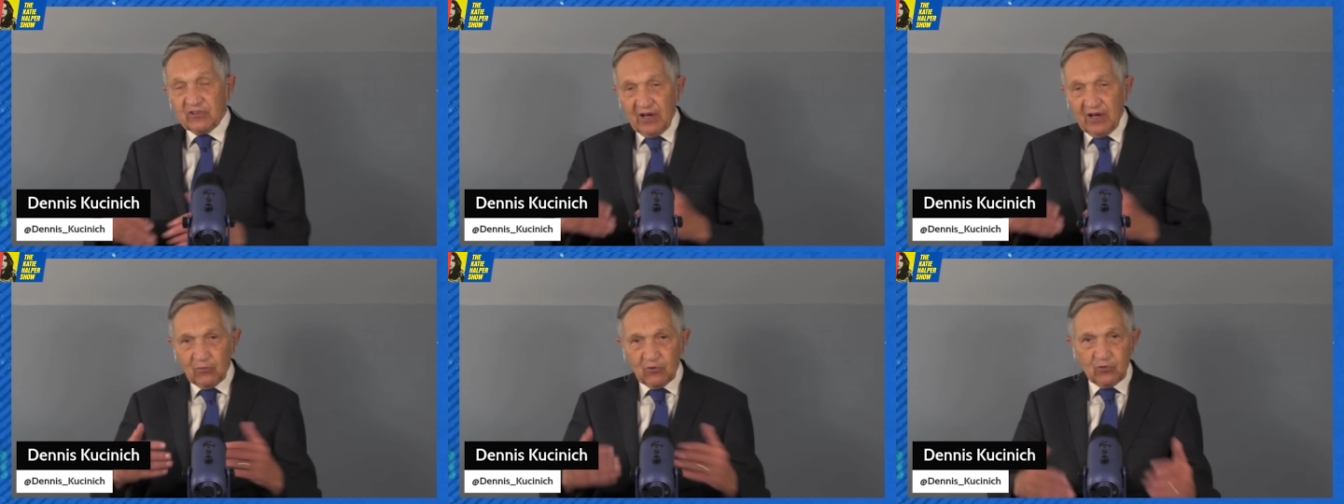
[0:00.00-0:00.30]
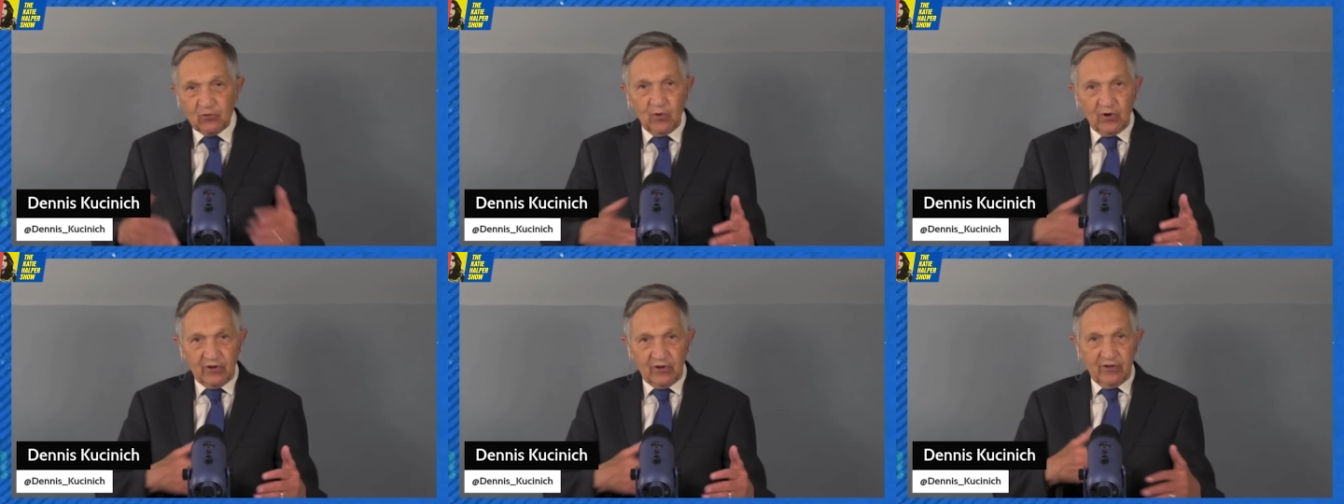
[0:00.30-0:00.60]
That
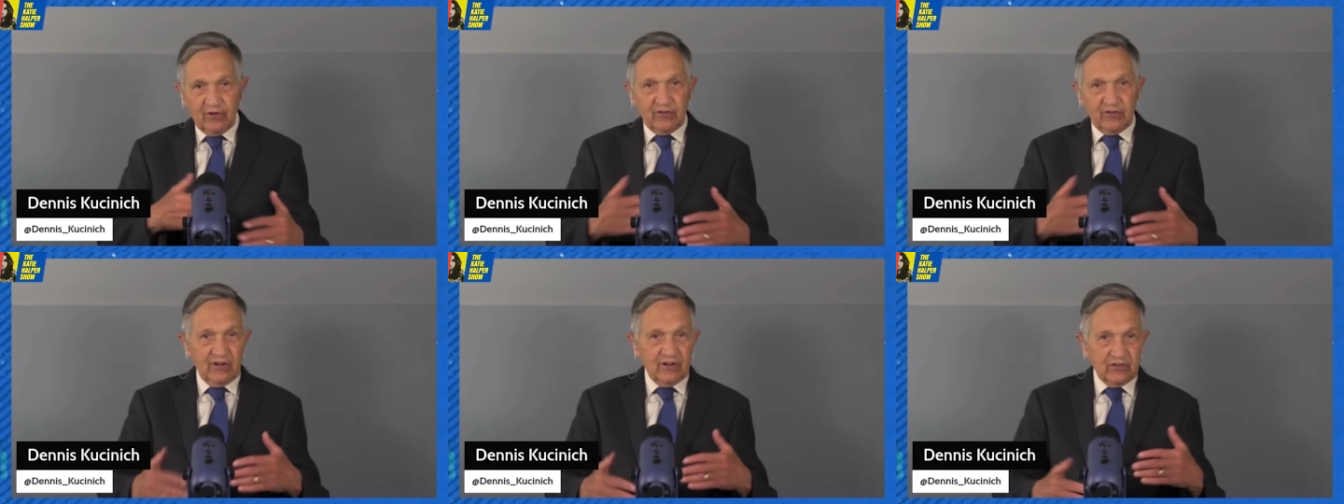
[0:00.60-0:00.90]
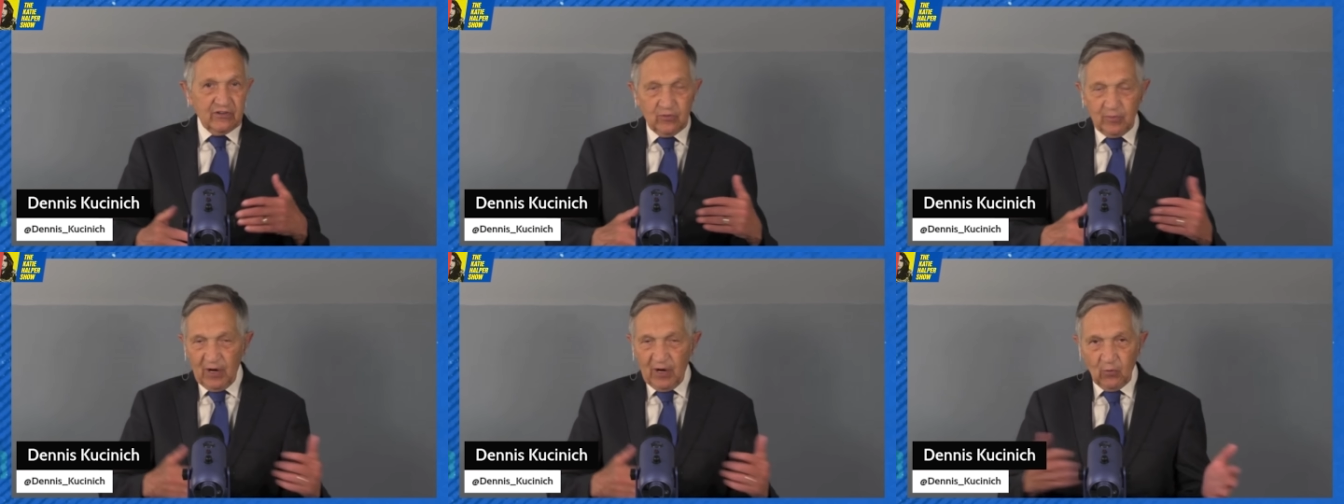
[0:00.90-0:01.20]
was one of the
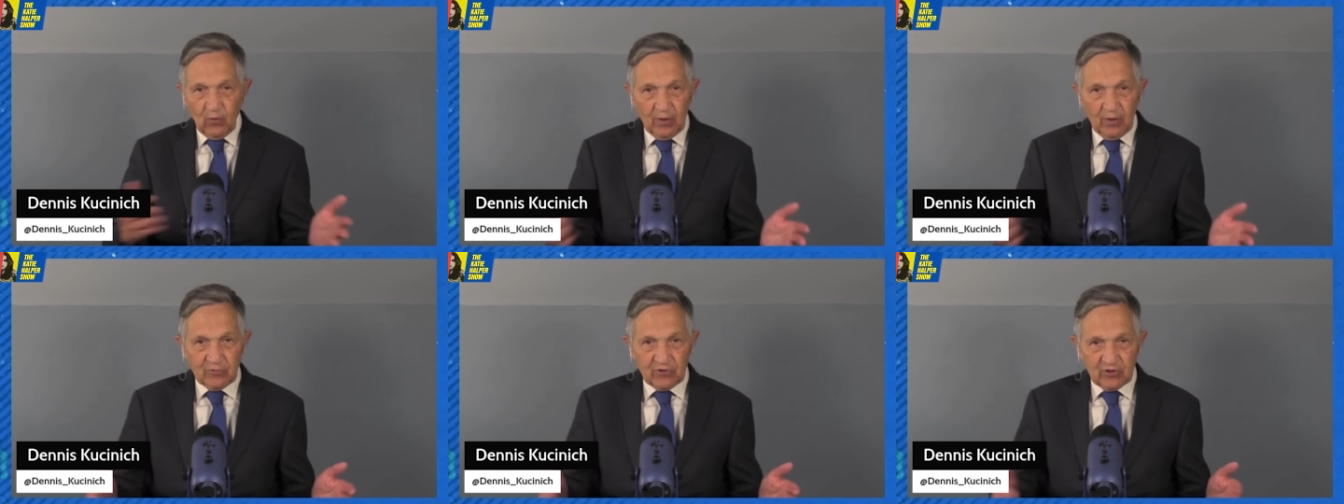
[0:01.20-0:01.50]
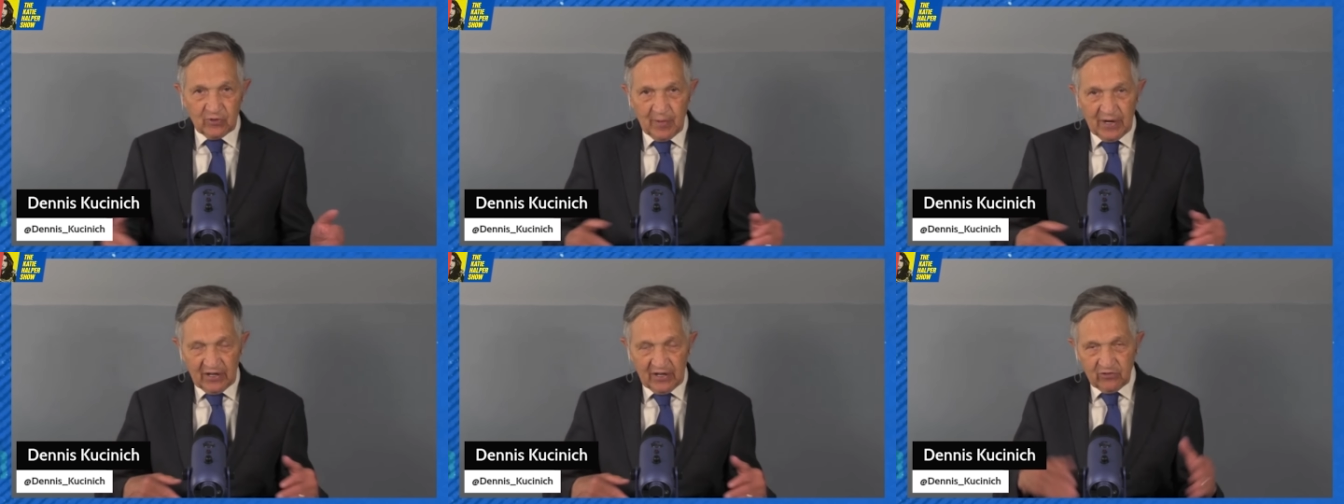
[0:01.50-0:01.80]
things about weapons
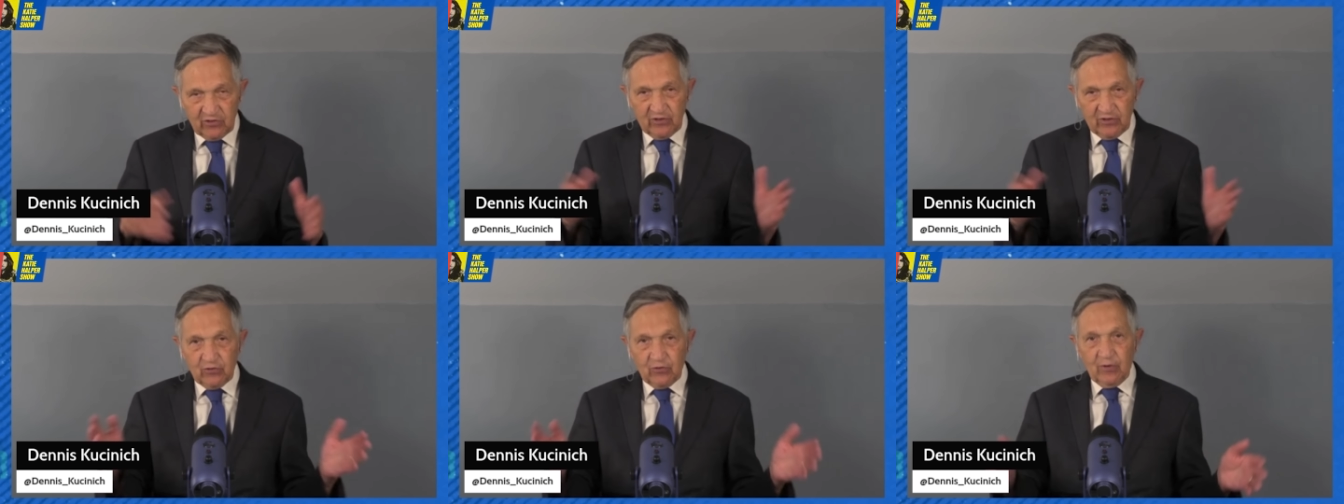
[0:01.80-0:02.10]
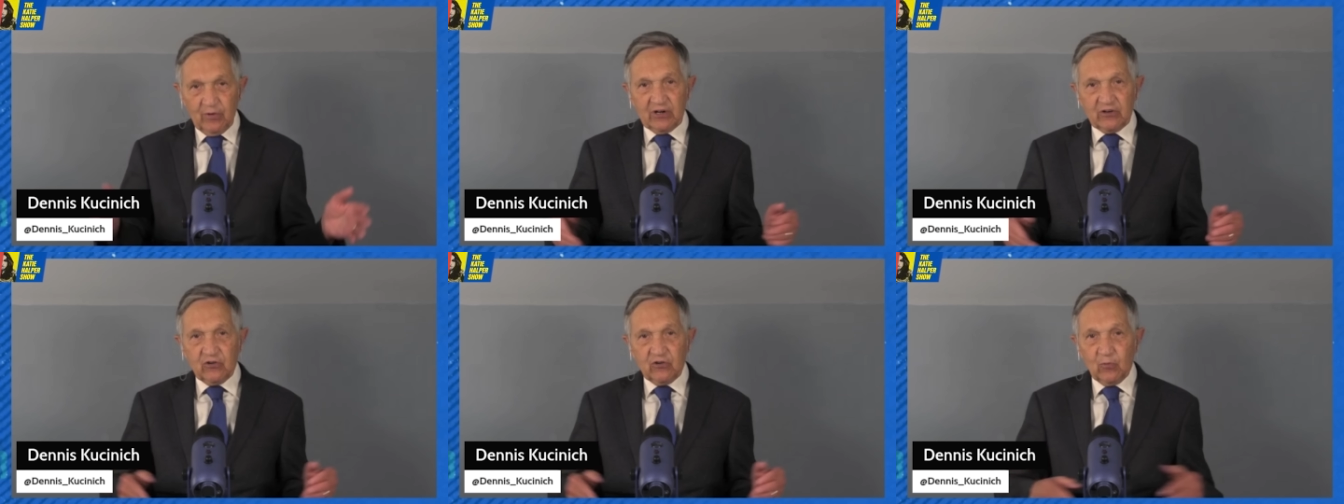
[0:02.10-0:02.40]
of mass
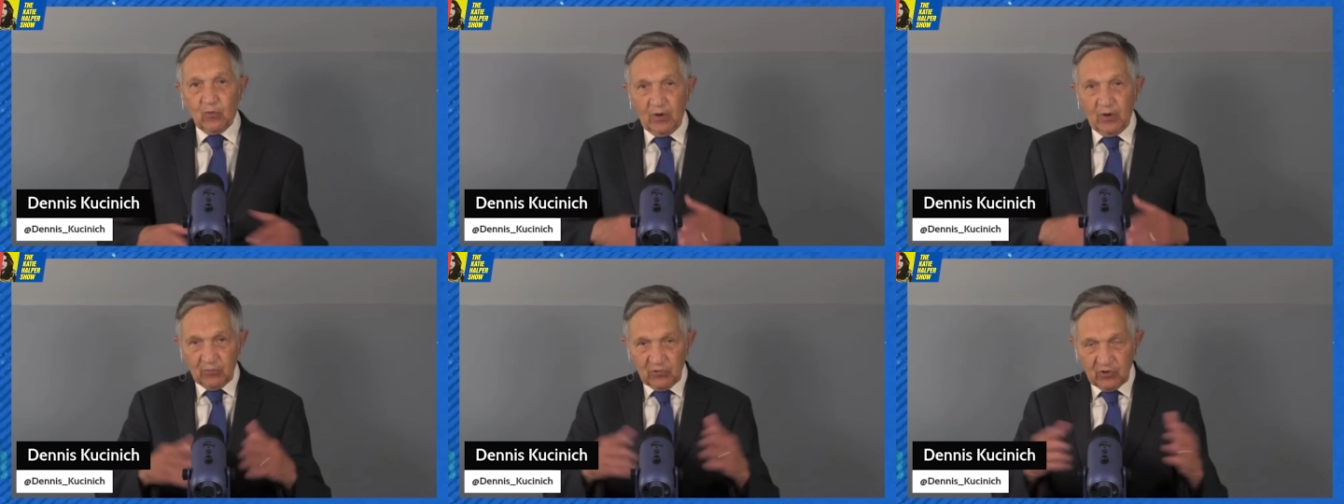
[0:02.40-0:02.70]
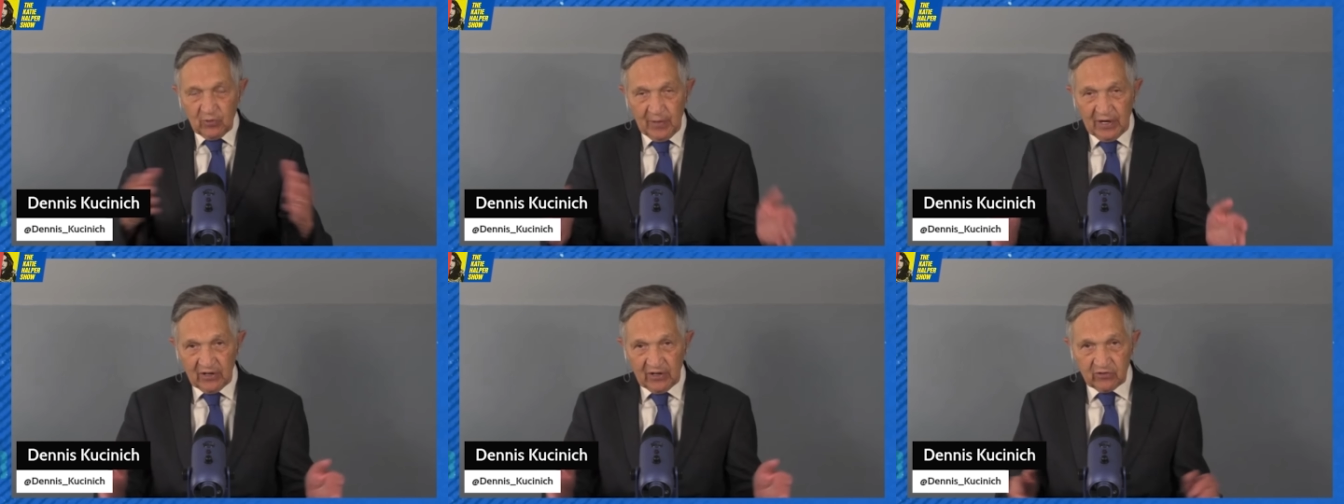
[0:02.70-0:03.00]

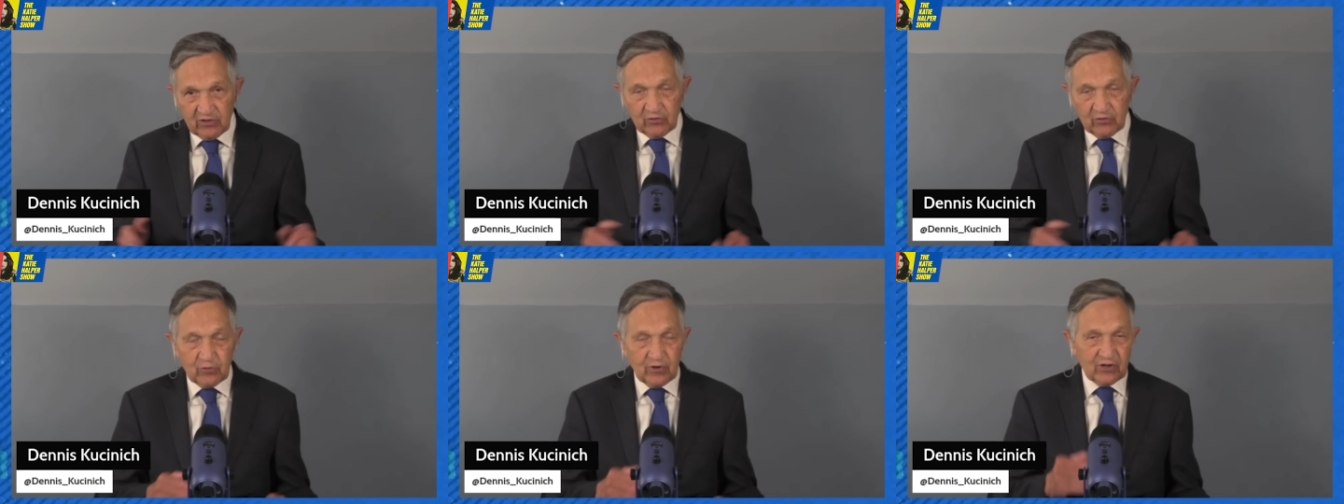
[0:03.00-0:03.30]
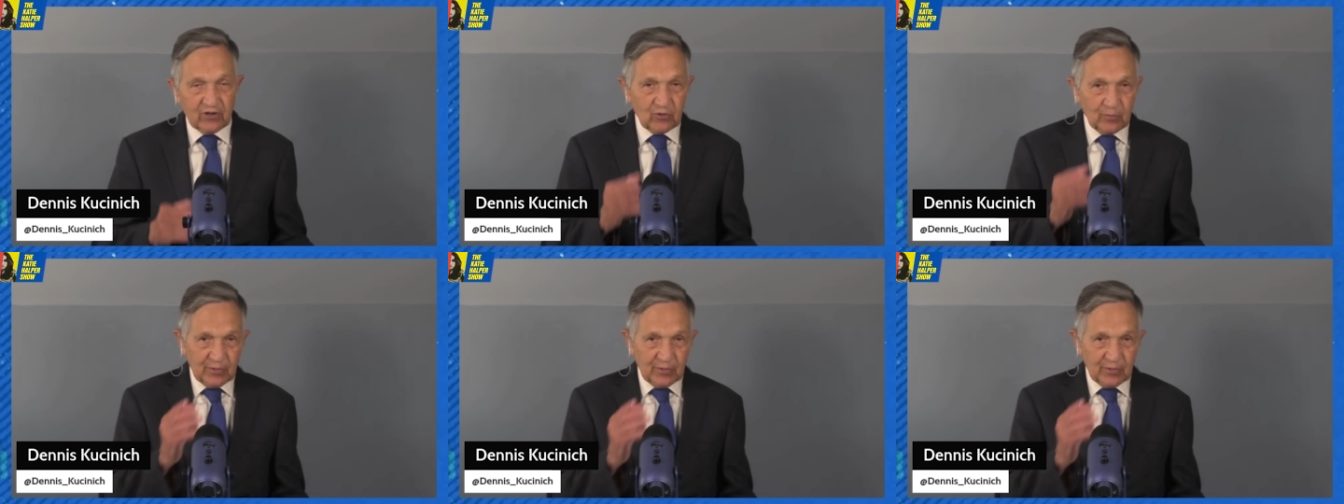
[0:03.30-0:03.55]
destruction.